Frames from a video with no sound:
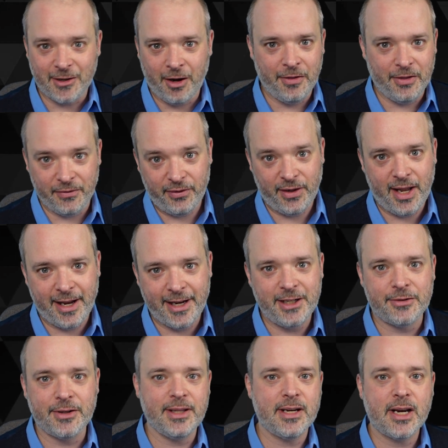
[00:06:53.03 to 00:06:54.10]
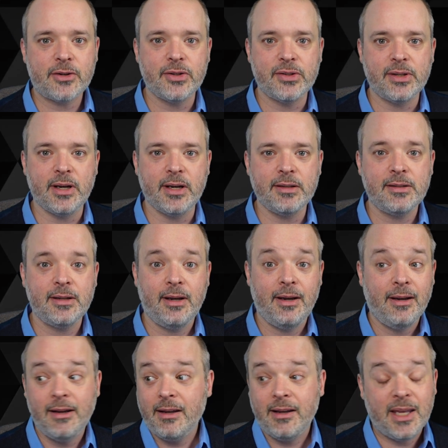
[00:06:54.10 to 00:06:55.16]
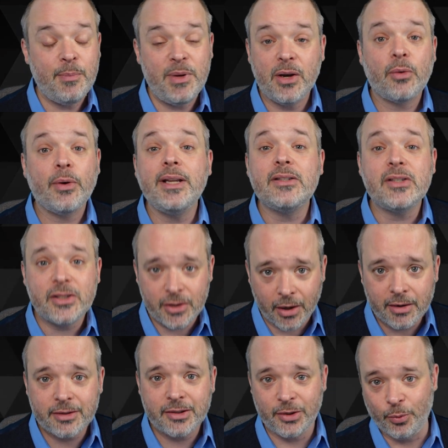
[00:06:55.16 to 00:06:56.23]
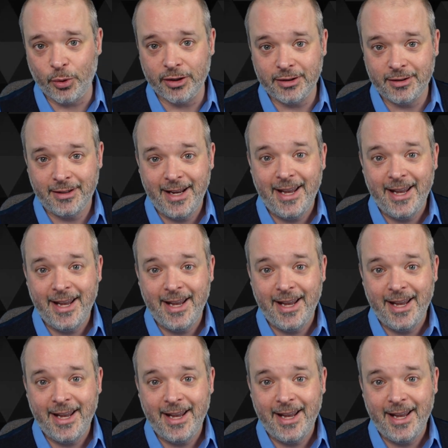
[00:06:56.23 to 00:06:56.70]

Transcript: on the fly during the exercise, can be a great start to one.